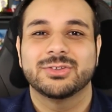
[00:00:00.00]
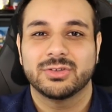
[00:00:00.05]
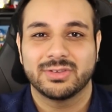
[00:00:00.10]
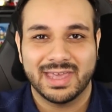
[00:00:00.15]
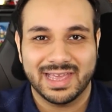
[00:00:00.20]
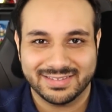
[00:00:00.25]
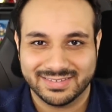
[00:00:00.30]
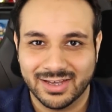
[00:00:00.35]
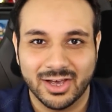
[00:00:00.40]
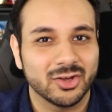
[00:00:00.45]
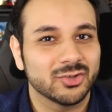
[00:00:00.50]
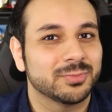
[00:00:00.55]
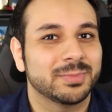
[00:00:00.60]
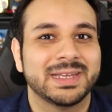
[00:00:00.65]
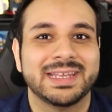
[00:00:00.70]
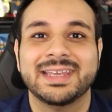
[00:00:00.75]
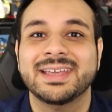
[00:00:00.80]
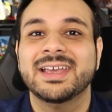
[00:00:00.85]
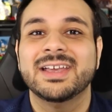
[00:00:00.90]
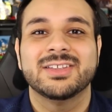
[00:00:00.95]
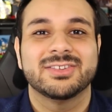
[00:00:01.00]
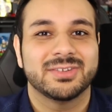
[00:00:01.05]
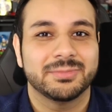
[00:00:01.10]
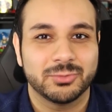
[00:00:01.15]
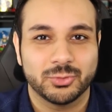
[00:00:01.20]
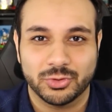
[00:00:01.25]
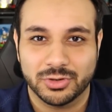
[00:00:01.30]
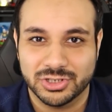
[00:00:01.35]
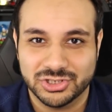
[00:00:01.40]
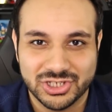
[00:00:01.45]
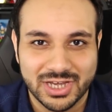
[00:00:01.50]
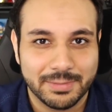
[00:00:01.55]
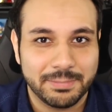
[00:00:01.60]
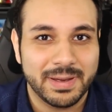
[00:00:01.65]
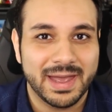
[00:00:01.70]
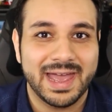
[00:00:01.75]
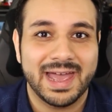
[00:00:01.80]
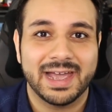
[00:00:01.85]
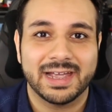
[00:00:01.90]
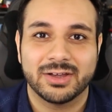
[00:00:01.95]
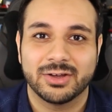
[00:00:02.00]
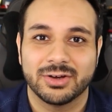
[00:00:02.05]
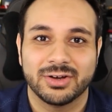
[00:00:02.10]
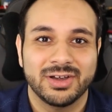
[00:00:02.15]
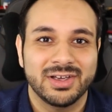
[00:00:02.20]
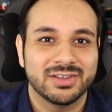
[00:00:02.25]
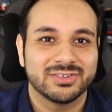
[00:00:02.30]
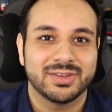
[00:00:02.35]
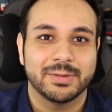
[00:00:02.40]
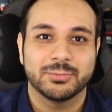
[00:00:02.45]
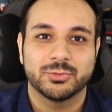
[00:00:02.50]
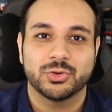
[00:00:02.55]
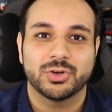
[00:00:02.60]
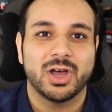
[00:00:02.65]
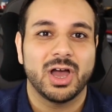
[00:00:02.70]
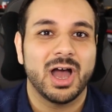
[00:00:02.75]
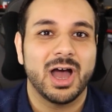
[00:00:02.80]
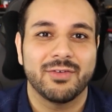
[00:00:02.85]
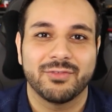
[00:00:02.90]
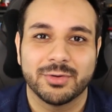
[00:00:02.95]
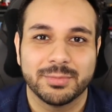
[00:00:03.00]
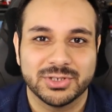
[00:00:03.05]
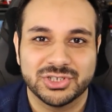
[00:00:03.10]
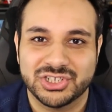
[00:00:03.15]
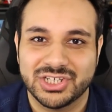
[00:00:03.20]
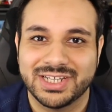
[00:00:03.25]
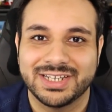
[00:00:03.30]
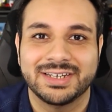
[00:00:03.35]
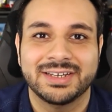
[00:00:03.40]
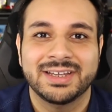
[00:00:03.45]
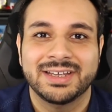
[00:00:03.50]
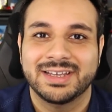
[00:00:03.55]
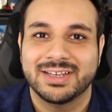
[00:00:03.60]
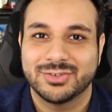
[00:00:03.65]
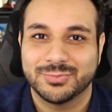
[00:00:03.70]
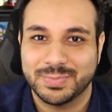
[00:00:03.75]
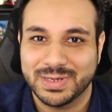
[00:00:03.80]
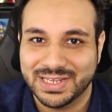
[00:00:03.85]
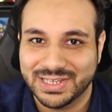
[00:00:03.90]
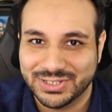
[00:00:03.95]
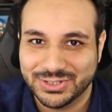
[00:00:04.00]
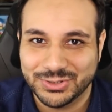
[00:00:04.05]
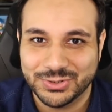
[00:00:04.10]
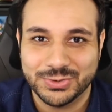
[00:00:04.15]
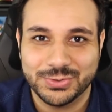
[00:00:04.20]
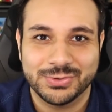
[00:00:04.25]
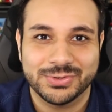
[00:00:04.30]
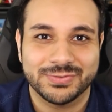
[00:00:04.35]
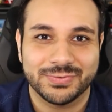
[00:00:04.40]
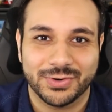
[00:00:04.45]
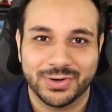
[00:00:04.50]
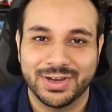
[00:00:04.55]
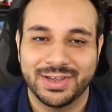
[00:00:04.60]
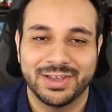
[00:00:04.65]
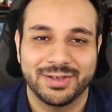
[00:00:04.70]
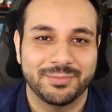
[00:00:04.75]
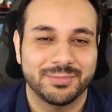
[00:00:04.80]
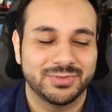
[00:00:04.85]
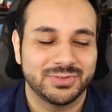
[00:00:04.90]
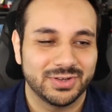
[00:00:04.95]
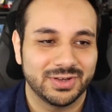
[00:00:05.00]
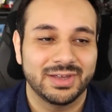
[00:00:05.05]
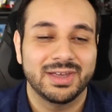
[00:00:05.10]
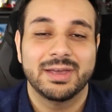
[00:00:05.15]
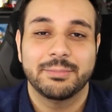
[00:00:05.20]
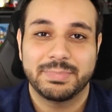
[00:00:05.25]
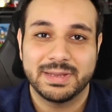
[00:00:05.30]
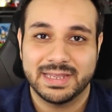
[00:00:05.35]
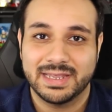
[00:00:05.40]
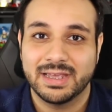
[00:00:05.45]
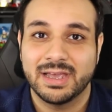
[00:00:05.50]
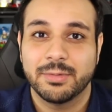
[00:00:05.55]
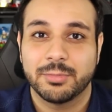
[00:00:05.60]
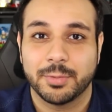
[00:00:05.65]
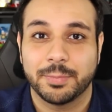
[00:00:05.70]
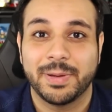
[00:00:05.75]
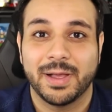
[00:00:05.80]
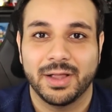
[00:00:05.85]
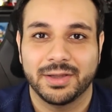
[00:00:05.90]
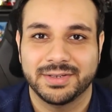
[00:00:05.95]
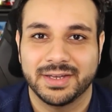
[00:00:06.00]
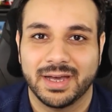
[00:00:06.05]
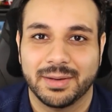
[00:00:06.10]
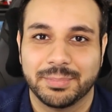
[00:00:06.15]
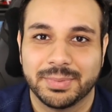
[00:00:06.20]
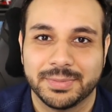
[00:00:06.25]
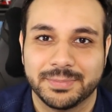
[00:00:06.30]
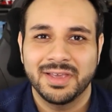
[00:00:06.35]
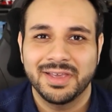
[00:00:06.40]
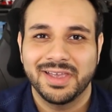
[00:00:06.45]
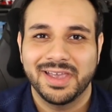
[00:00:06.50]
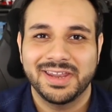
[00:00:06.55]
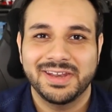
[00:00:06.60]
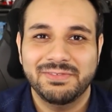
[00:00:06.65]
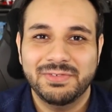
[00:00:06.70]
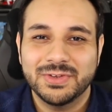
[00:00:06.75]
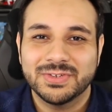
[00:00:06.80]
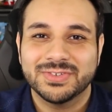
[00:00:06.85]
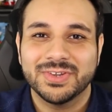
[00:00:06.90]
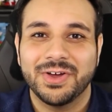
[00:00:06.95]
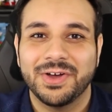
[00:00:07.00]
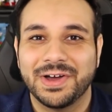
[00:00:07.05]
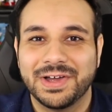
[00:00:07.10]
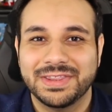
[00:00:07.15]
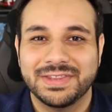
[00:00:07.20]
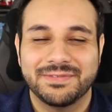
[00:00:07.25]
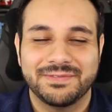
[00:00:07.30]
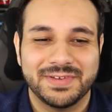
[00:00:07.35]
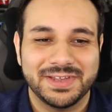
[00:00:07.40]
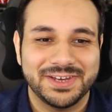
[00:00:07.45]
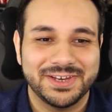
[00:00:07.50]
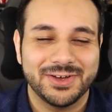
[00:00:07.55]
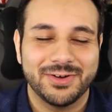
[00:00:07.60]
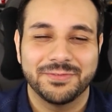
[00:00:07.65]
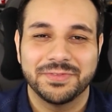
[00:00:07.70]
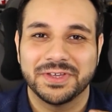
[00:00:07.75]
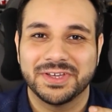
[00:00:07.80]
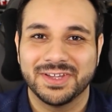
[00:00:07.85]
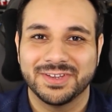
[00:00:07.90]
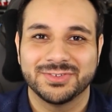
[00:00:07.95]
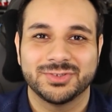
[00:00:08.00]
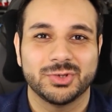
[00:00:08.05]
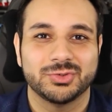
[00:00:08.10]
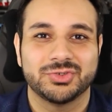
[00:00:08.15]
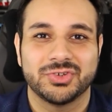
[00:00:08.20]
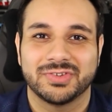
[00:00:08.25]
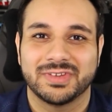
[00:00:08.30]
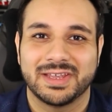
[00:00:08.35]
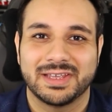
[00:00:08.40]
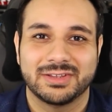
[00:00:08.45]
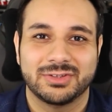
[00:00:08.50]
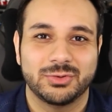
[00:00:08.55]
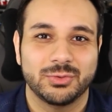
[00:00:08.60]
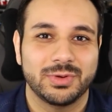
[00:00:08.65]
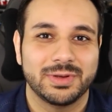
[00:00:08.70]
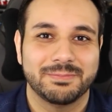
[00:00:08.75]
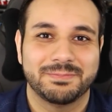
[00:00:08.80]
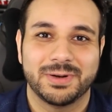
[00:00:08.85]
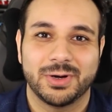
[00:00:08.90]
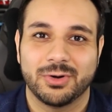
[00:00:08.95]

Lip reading: So that tells me some sort of jetpack or some sort of hover machine is being used for him to be propelled up. And if you saw in the video of the gun soldiers like doing